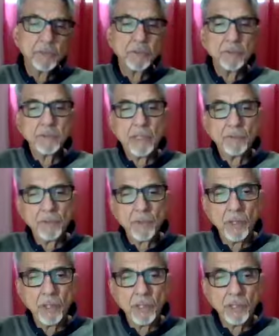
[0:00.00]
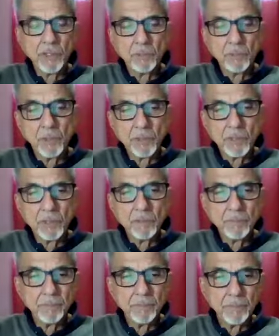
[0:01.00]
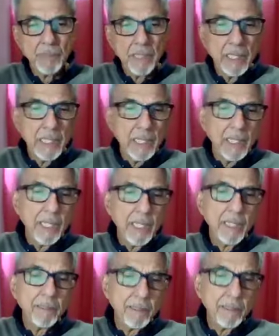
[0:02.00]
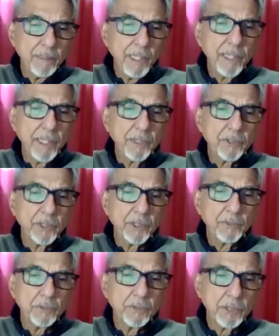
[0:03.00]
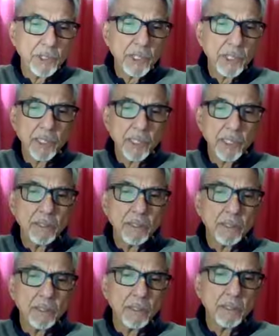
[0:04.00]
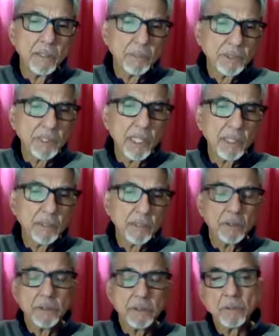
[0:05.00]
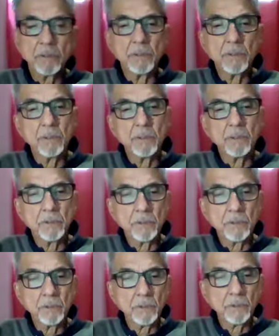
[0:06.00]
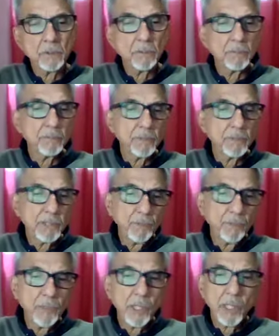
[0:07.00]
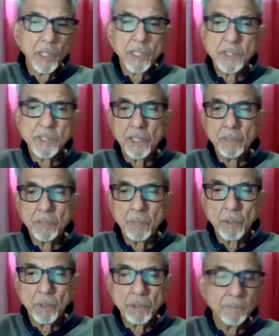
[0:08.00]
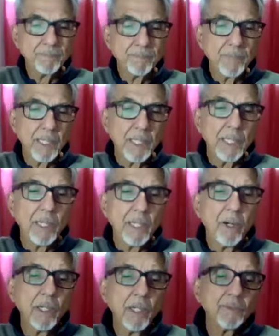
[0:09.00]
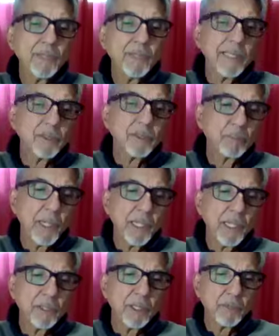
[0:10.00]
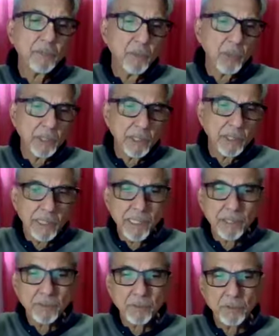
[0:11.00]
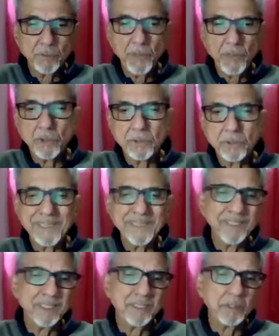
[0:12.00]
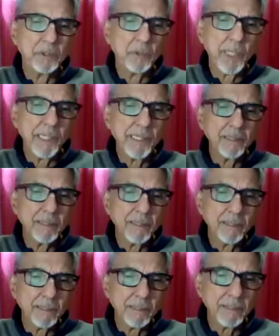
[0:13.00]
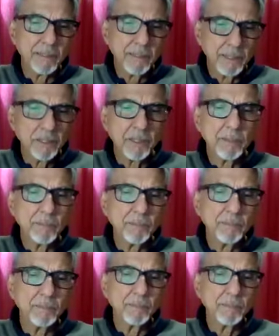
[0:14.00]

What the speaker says: to self-knowledge and moksha, and the negatives, which are obstacles to self-knowledge and moksha. All of that is part of what I like to refer to as Ishvara system.